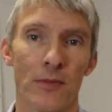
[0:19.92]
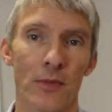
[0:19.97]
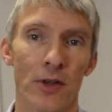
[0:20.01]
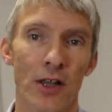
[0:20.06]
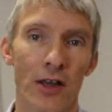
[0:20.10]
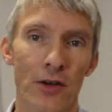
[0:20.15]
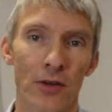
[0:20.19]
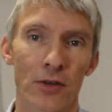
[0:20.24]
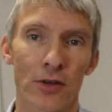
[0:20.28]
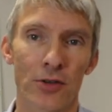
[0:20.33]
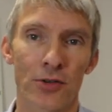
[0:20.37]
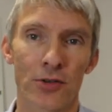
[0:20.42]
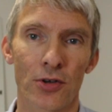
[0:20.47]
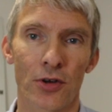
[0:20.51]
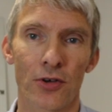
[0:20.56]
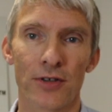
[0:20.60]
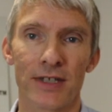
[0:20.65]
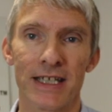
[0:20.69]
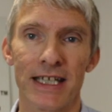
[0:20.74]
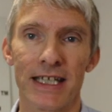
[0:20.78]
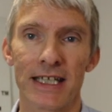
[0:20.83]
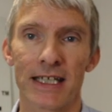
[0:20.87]
local
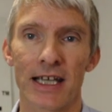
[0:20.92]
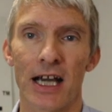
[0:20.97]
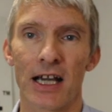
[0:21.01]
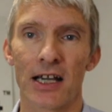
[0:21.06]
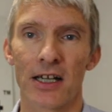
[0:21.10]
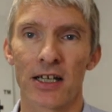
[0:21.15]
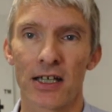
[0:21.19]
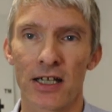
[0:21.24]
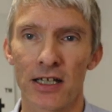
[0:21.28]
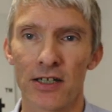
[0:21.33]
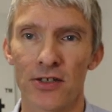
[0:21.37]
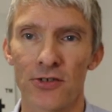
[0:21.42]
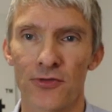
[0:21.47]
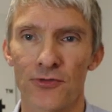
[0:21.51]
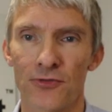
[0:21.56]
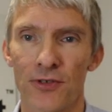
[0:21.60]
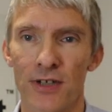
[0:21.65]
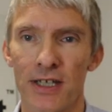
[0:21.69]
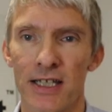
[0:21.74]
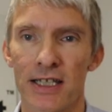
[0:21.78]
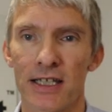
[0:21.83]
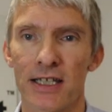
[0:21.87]
authorities and
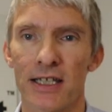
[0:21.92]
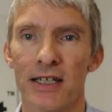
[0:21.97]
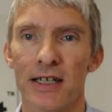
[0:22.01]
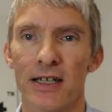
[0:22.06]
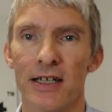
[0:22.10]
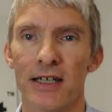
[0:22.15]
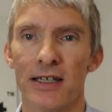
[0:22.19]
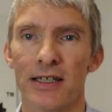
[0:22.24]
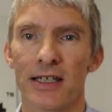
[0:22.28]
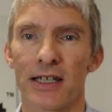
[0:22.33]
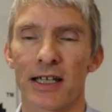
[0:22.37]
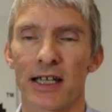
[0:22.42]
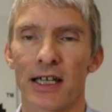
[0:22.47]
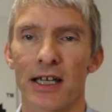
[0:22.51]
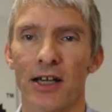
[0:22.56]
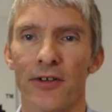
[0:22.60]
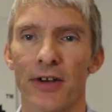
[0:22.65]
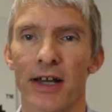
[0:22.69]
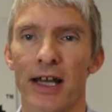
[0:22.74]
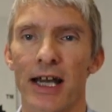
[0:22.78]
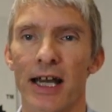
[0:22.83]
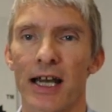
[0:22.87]
countries
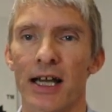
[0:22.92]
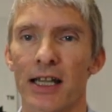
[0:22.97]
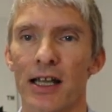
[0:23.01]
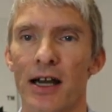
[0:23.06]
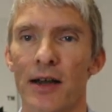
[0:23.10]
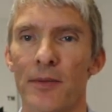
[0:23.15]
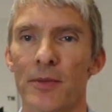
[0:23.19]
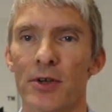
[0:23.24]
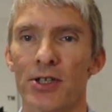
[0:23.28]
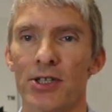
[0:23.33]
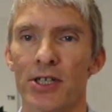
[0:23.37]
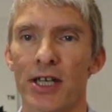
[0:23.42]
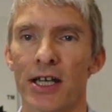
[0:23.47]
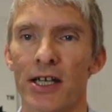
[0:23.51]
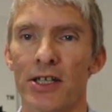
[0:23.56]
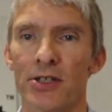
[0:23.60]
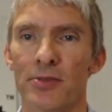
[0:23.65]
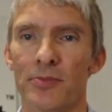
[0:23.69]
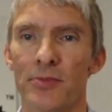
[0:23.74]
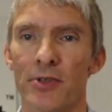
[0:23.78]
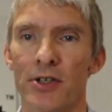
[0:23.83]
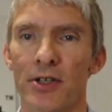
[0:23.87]
declaring a climate
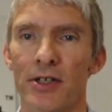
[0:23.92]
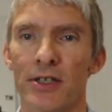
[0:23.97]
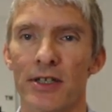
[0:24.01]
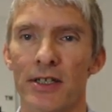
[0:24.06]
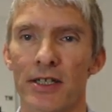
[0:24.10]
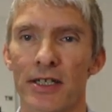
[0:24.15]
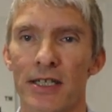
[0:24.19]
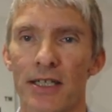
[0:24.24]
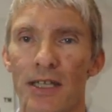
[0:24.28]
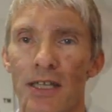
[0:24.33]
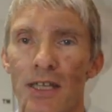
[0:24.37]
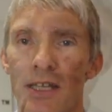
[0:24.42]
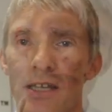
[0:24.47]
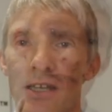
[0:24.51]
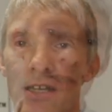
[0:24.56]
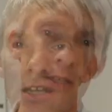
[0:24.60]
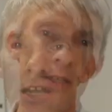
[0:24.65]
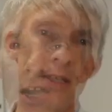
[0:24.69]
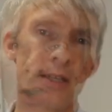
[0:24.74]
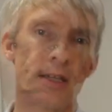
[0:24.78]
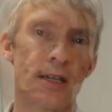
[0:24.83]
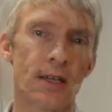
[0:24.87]
change emergency.
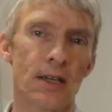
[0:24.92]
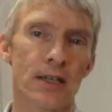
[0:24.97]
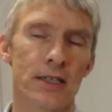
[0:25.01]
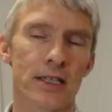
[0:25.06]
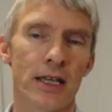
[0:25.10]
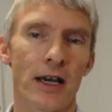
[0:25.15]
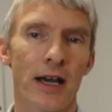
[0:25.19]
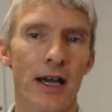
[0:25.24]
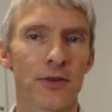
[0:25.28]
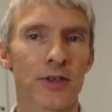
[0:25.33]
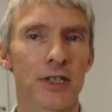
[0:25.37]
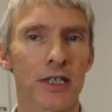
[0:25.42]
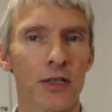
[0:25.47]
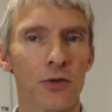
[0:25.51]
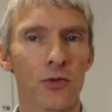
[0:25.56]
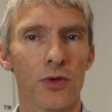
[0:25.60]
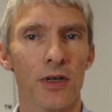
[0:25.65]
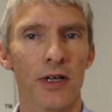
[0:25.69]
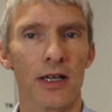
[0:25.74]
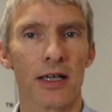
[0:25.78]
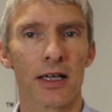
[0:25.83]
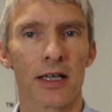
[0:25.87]
So how does it
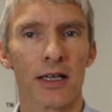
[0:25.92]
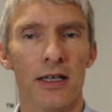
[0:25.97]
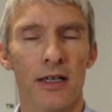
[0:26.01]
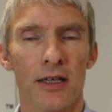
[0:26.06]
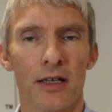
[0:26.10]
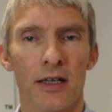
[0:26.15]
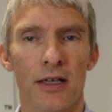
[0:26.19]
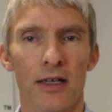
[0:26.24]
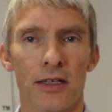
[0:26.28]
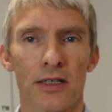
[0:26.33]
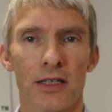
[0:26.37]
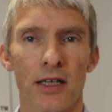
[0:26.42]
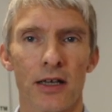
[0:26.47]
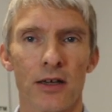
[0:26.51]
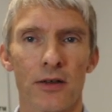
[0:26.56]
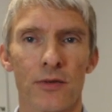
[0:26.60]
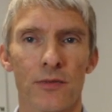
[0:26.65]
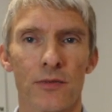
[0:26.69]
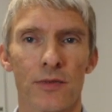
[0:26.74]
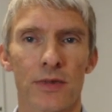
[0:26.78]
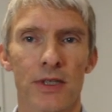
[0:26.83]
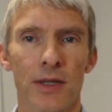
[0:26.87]
work?
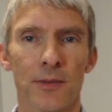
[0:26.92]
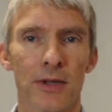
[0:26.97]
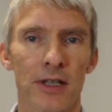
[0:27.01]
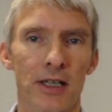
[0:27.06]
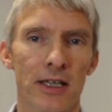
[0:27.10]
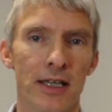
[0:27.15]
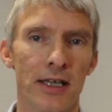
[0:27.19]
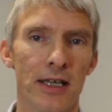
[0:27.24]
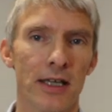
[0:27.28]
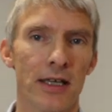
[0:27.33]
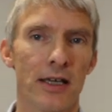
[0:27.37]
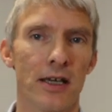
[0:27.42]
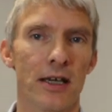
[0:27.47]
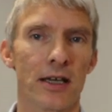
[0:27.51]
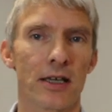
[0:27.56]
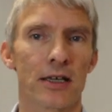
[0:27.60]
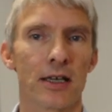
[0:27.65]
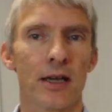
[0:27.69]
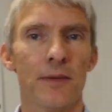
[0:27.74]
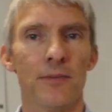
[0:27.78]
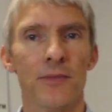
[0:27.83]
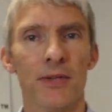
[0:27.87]
So typically
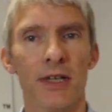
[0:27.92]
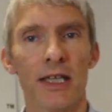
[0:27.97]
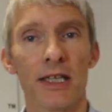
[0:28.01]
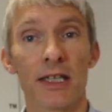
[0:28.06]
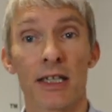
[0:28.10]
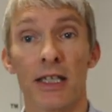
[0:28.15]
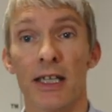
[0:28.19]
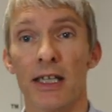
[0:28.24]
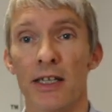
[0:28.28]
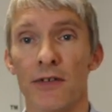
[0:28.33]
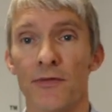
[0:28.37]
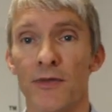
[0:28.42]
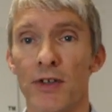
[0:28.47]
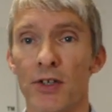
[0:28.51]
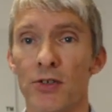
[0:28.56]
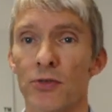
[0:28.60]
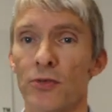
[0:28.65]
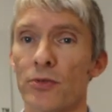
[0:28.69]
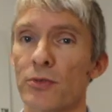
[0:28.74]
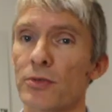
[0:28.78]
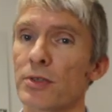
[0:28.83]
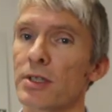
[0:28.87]
companies and
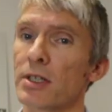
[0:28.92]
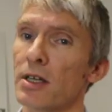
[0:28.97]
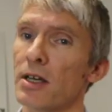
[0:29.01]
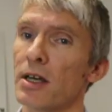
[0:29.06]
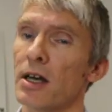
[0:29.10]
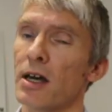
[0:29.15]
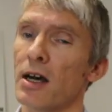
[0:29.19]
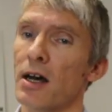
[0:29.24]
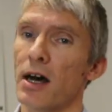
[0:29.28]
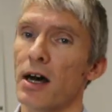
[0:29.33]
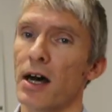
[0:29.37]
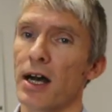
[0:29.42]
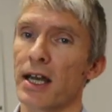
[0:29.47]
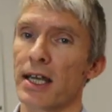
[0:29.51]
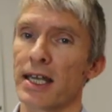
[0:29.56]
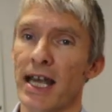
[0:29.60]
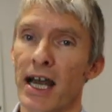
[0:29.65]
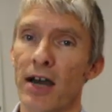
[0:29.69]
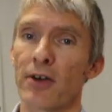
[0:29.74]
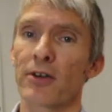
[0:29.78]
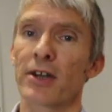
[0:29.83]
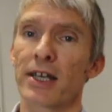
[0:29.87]
individuals are
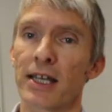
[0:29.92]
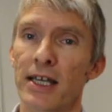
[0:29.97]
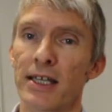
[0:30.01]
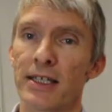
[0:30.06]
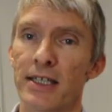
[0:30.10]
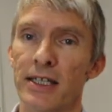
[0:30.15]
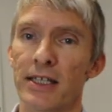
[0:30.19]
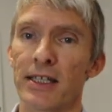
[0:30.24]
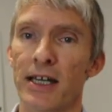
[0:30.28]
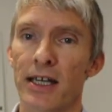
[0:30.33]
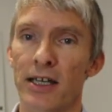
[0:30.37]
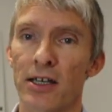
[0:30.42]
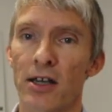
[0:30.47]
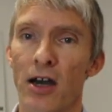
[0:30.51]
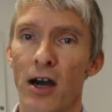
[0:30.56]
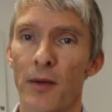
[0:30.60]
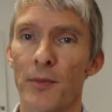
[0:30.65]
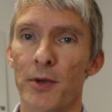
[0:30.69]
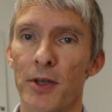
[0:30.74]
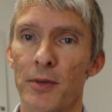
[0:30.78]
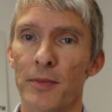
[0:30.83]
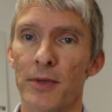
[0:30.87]
calculating their
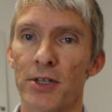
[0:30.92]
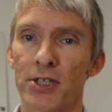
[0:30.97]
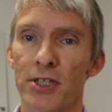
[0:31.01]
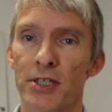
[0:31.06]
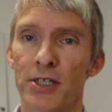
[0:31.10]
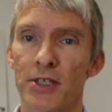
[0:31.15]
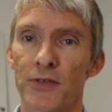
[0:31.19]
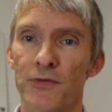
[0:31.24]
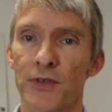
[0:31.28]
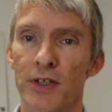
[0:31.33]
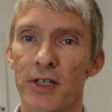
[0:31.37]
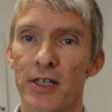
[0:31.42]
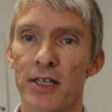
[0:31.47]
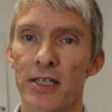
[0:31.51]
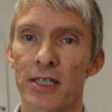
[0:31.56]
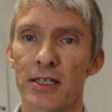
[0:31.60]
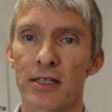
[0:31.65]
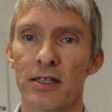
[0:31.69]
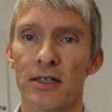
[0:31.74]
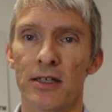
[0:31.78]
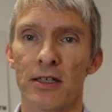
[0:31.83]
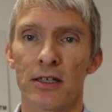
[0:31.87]
carbon emissions
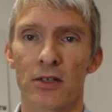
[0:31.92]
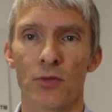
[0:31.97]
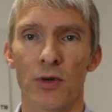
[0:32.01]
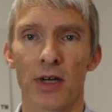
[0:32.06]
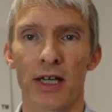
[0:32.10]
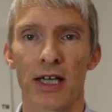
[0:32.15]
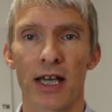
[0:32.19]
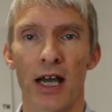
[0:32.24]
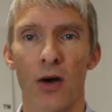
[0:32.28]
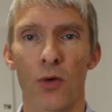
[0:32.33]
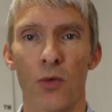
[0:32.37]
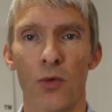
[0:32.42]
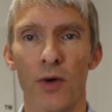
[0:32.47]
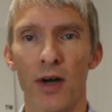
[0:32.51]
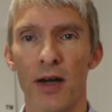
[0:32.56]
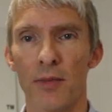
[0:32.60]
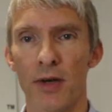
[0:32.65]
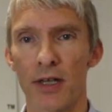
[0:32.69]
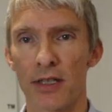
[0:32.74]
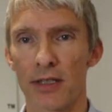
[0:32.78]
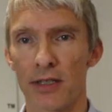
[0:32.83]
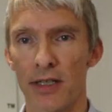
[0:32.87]
first to work out
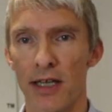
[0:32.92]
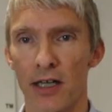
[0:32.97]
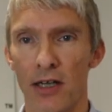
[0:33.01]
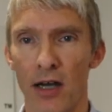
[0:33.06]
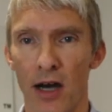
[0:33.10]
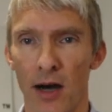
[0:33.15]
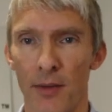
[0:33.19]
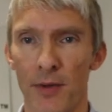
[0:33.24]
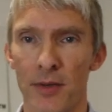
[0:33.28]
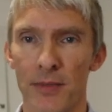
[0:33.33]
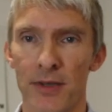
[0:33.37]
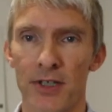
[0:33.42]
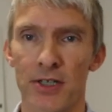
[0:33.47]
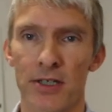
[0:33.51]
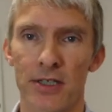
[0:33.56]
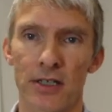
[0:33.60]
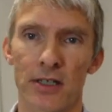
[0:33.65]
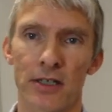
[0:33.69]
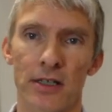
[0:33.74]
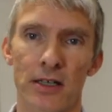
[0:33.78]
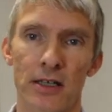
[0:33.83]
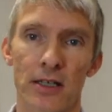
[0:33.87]
where most of their carbon
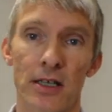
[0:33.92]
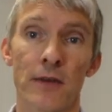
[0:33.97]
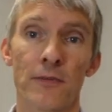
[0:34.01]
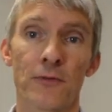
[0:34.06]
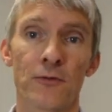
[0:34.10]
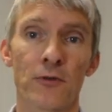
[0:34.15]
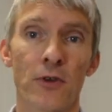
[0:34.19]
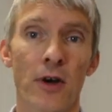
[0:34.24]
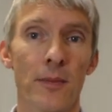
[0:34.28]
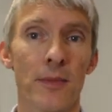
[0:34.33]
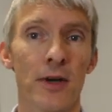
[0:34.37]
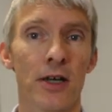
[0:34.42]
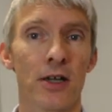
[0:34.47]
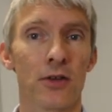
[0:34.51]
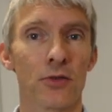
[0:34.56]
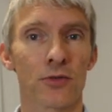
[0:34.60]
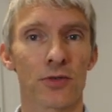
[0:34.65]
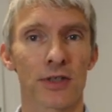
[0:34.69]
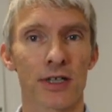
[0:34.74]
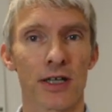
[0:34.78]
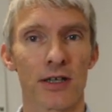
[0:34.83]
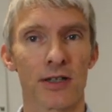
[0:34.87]
emissions come from
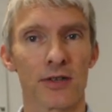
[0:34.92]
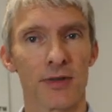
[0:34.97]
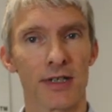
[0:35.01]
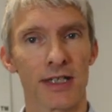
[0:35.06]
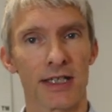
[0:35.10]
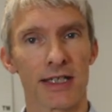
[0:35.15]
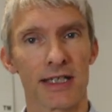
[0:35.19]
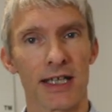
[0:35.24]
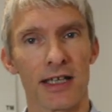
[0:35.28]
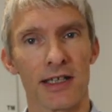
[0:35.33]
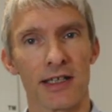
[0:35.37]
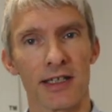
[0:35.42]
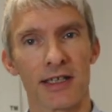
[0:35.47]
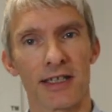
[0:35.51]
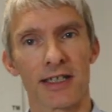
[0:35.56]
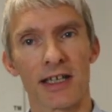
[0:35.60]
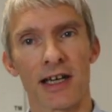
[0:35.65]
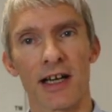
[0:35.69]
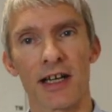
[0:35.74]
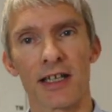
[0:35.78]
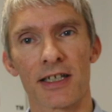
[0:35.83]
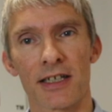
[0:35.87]
and also to understand the
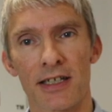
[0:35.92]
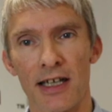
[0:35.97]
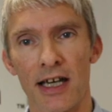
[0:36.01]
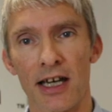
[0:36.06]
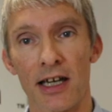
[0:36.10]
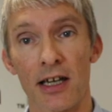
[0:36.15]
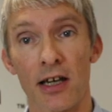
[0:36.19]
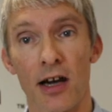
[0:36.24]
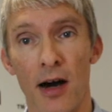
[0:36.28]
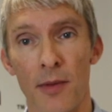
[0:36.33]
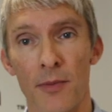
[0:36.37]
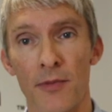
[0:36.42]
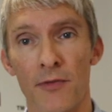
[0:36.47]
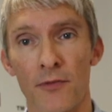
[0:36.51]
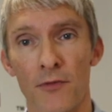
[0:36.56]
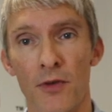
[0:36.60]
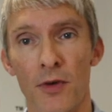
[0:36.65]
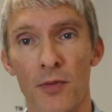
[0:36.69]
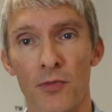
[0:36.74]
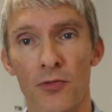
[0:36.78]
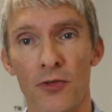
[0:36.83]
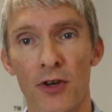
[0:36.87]
size of their carbon
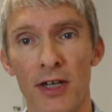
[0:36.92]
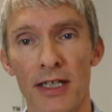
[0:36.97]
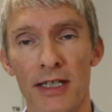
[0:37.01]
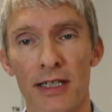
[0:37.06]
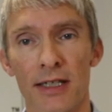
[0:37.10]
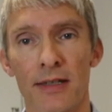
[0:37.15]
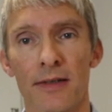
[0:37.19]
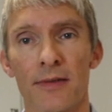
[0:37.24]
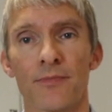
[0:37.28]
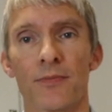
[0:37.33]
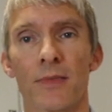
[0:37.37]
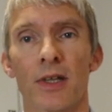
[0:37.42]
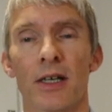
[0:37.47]
footprint.